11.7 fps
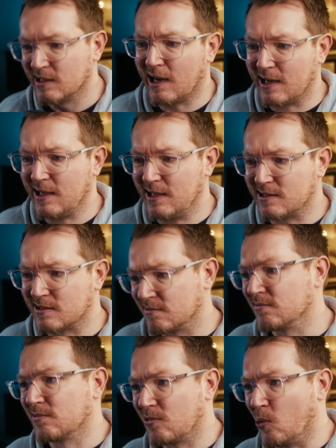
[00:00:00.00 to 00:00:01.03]
and it is
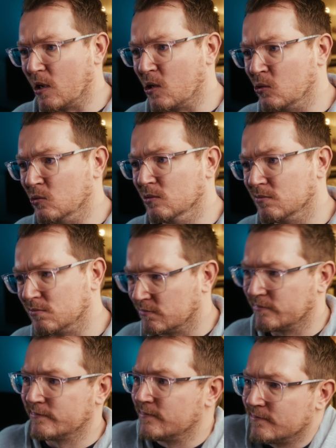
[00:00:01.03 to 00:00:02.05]
quite cool.
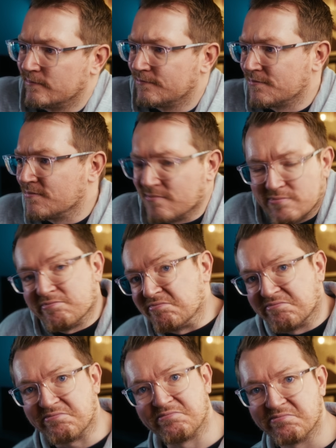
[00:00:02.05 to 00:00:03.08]

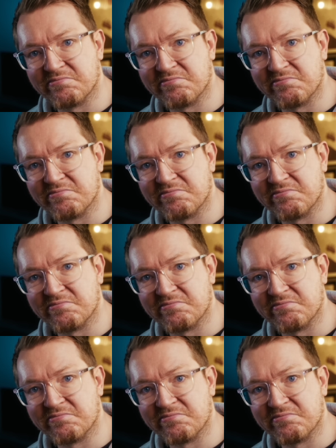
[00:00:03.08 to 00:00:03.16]
Hmm.